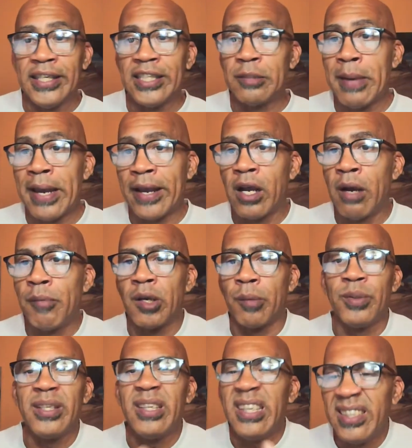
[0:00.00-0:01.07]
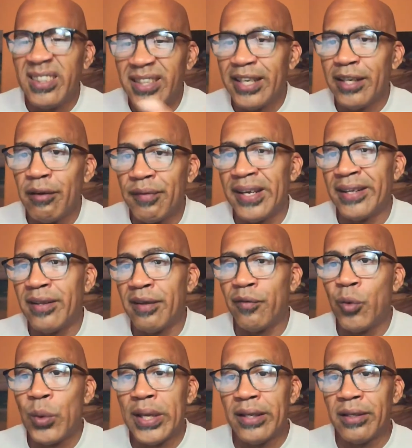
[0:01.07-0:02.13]
is by coming up with these innovative
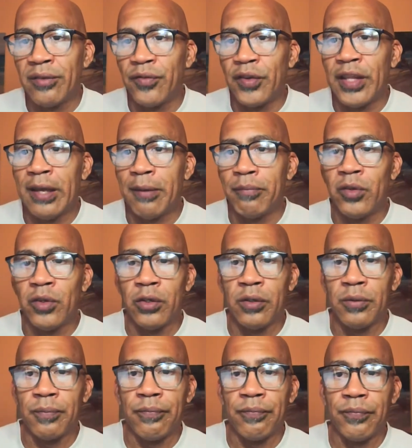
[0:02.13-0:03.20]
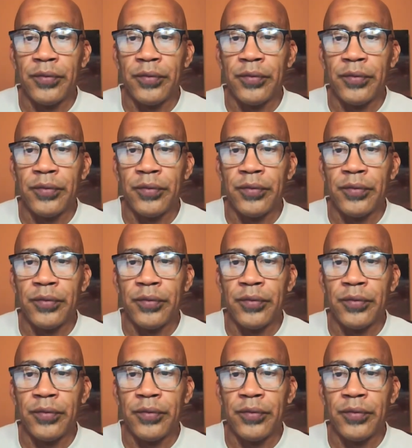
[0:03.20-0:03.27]
ways for them to